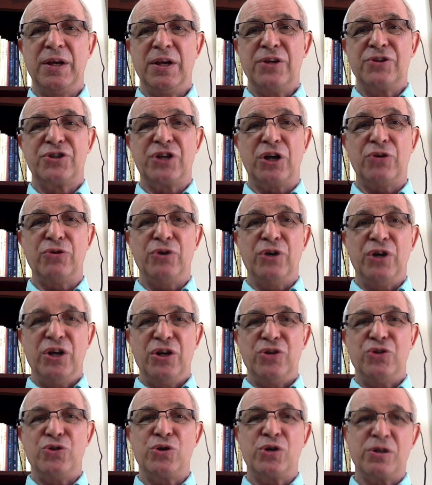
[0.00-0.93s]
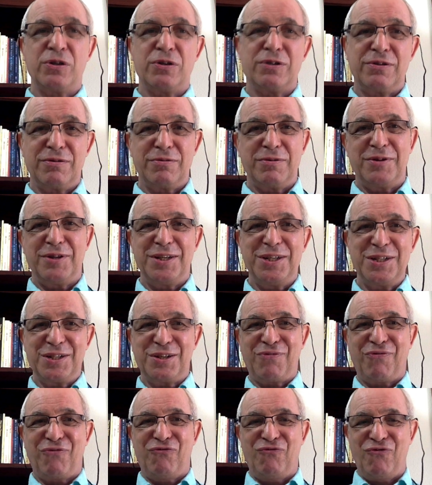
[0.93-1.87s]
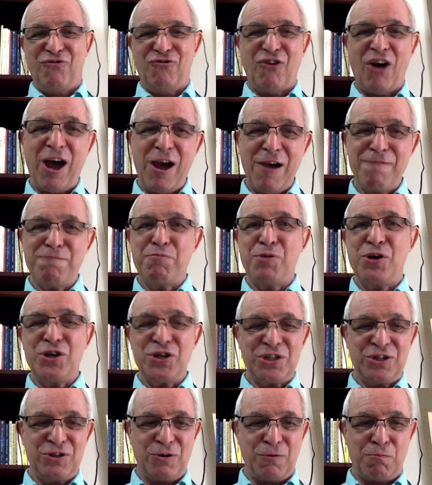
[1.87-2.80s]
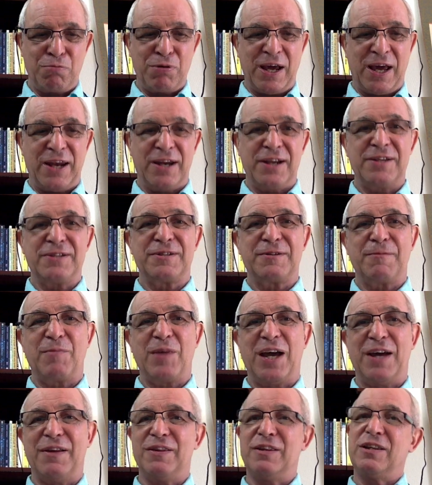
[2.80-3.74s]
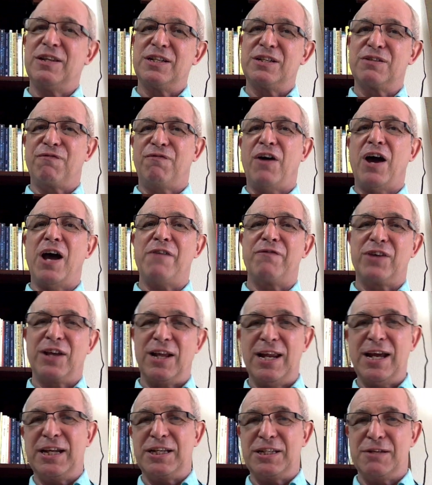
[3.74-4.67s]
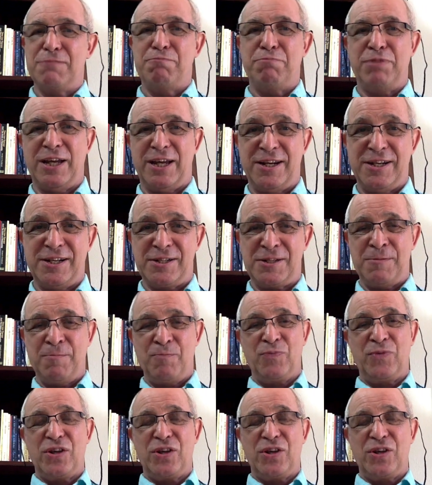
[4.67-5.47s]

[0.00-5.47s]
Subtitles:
So you can, these 5 personal planets and these 5 collective planets,